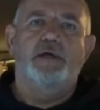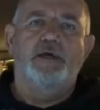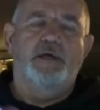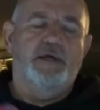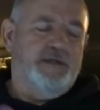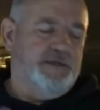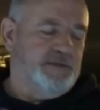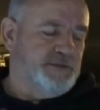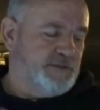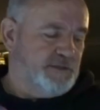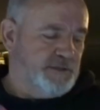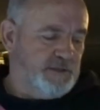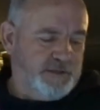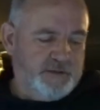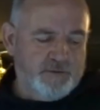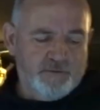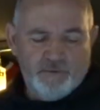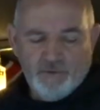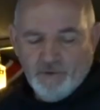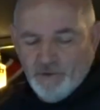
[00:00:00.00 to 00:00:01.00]

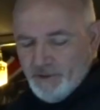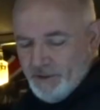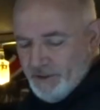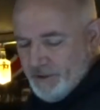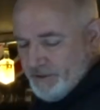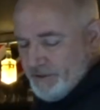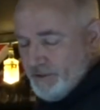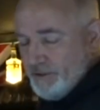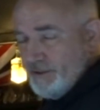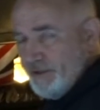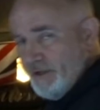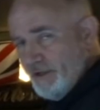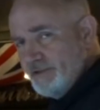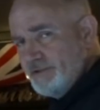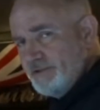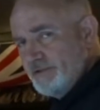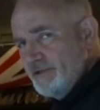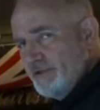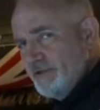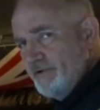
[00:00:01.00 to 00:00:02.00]
is looking at a
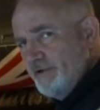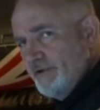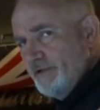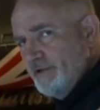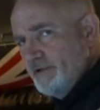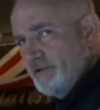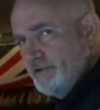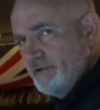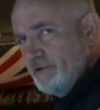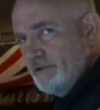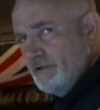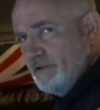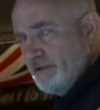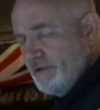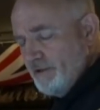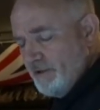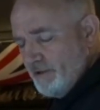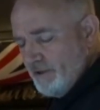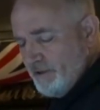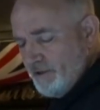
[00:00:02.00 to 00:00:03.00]
90 degree
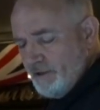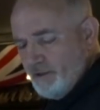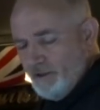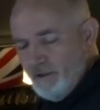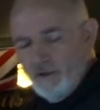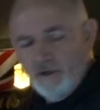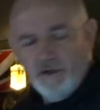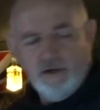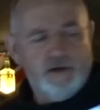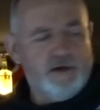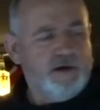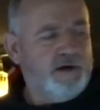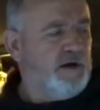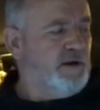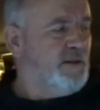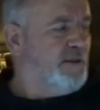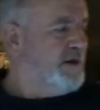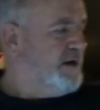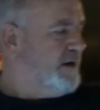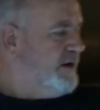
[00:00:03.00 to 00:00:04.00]

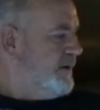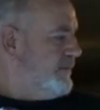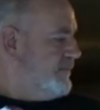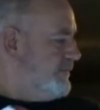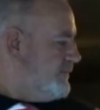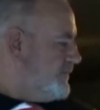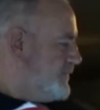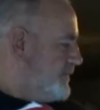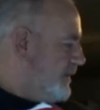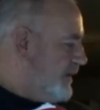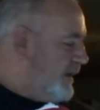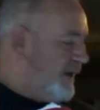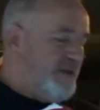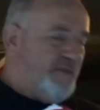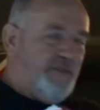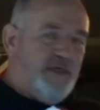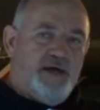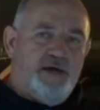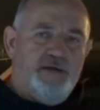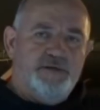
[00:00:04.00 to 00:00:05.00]
on the arm, so like
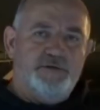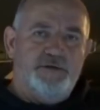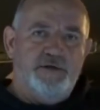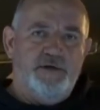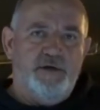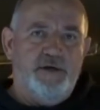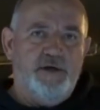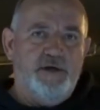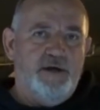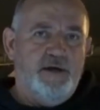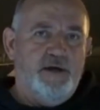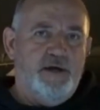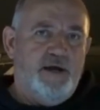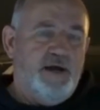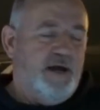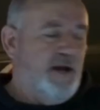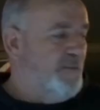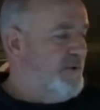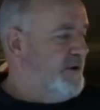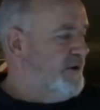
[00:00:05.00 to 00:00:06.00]
that,
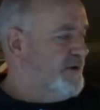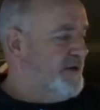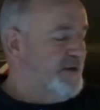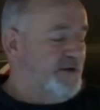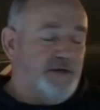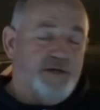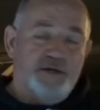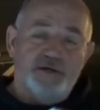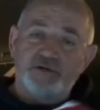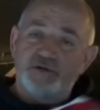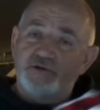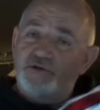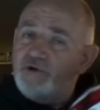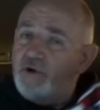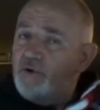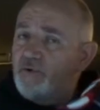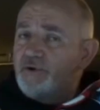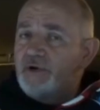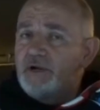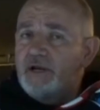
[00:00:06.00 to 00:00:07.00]
and we're looking at
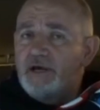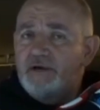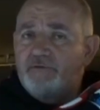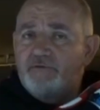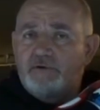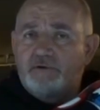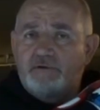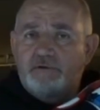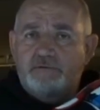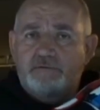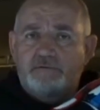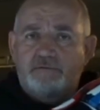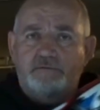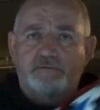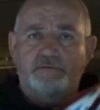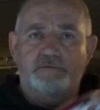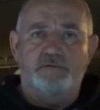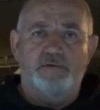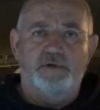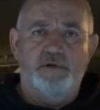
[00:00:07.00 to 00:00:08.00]
shoulder level.
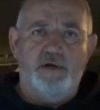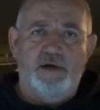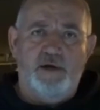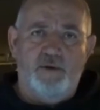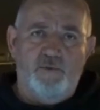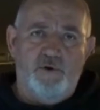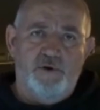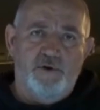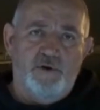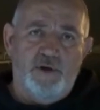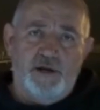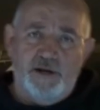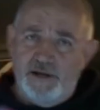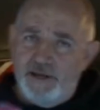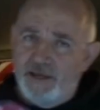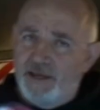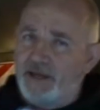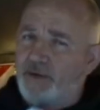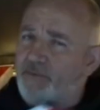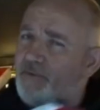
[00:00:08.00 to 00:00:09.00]
And
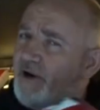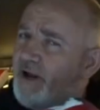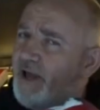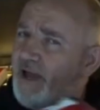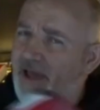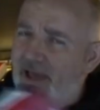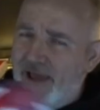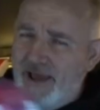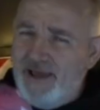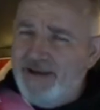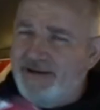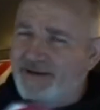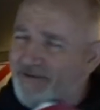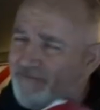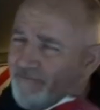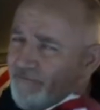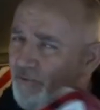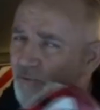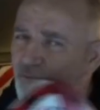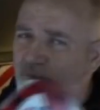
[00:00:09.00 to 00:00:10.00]
again, we're heading
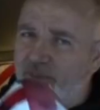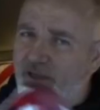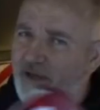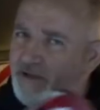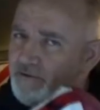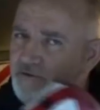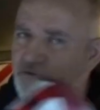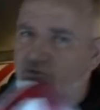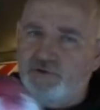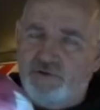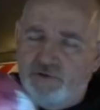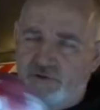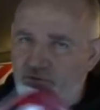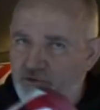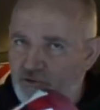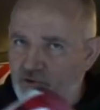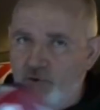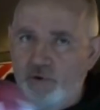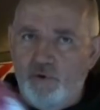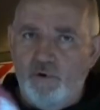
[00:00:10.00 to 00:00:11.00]
for that
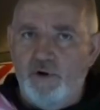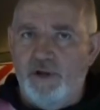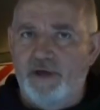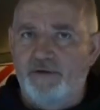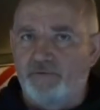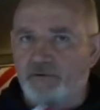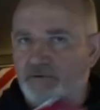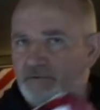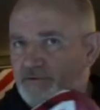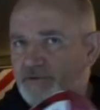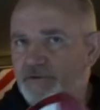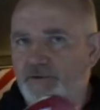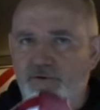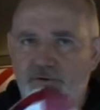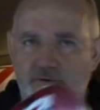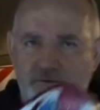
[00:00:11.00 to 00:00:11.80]
jaw level. So